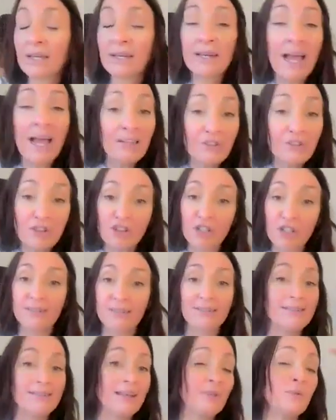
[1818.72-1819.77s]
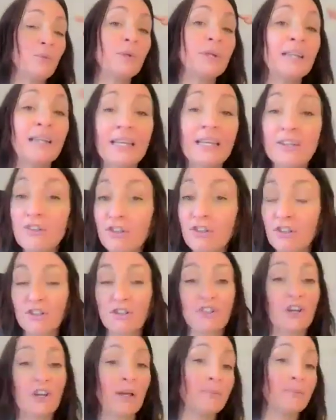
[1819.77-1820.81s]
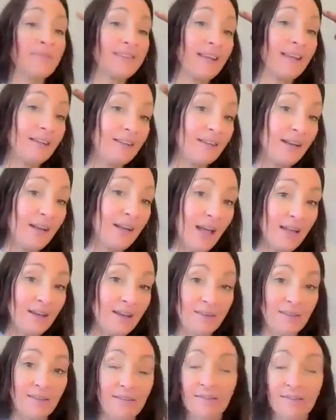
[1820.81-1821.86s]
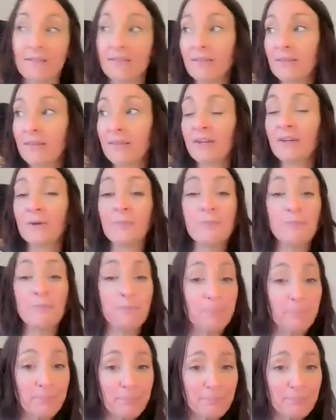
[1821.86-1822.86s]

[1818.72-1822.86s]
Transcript: connections and relationships and you know,